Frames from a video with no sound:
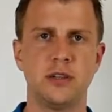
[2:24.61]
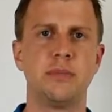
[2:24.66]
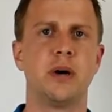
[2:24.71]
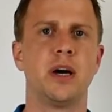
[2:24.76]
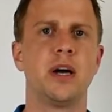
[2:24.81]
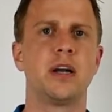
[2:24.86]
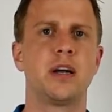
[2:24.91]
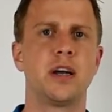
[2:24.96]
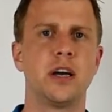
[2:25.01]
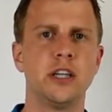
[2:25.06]
In
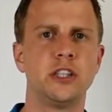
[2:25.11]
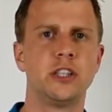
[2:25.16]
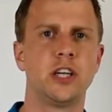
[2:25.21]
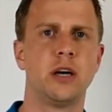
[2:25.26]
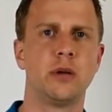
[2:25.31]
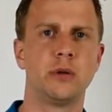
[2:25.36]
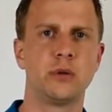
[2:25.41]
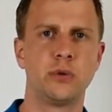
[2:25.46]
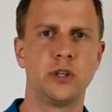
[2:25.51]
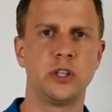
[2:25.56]
my case
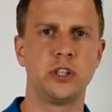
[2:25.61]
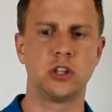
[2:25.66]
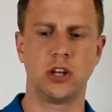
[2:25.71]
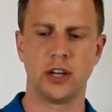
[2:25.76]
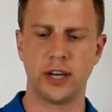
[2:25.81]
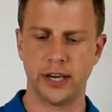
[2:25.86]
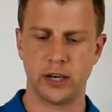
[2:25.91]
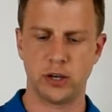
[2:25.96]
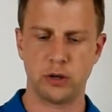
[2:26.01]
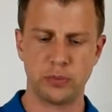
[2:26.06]
I'll do
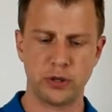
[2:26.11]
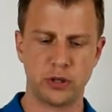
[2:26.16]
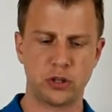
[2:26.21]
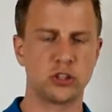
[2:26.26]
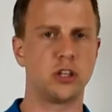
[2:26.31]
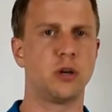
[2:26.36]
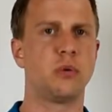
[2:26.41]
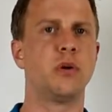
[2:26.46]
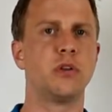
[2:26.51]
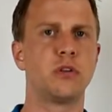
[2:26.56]
this later
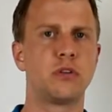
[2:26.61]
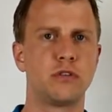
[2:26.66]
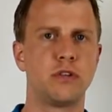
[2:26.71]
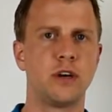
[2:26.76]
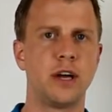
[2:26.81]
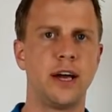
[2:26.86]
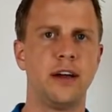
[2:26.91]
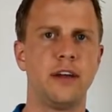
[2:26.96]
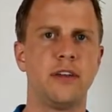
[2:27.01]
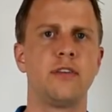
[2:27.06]
because I want
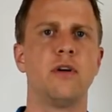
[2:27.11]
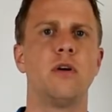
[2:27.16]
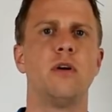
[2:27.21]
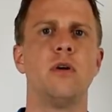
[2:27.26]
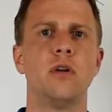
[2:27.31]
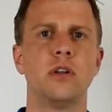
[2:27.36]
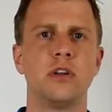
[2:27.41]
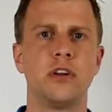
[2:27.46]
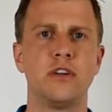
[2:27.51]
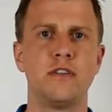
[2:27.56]
to add
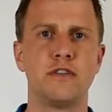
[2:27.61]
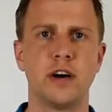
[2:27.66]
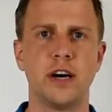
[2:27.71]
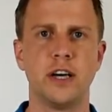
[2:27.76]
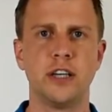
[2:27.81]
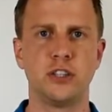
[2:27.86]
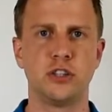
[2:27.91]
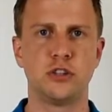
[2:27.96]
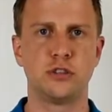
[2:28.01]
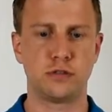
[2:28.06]
all the
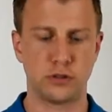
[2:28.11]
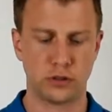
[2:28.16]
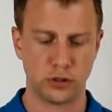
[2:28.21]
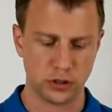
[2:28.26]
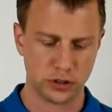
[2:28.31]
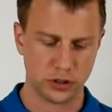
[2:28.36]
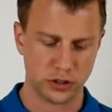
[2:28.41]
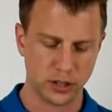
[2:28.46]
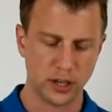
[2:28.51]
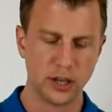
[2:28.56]
devices
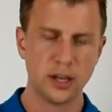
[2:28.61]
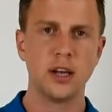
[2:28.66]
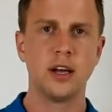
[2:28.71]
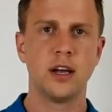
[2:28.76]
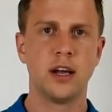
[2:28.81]
first,